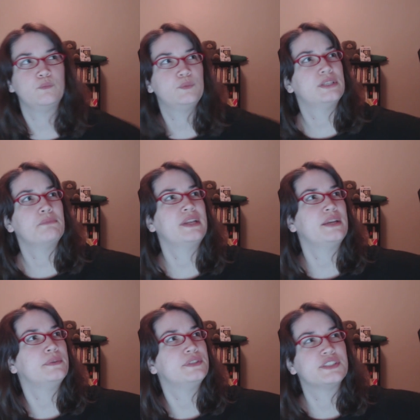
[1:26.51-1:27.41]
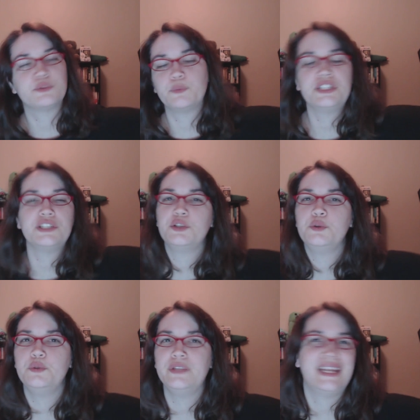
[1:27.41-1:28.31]
somebody would just switch it
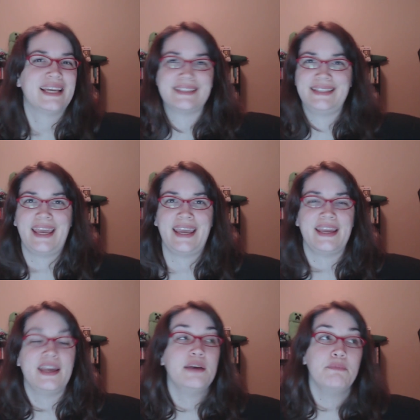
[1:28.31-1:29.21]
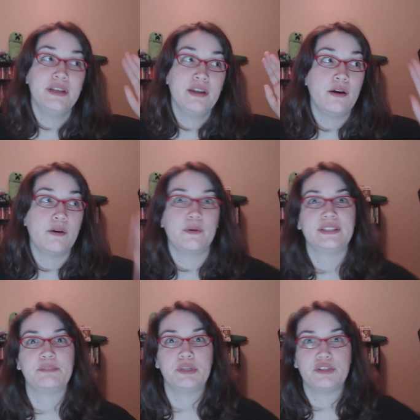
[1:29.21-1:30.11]
to the next day, but no,
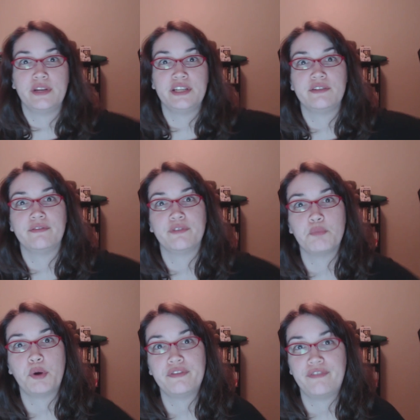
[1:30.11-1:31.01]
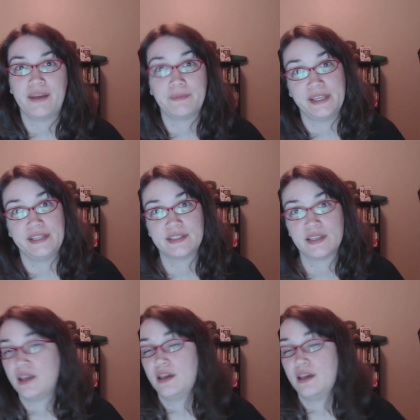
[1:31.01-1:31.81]
it's been tradition for both families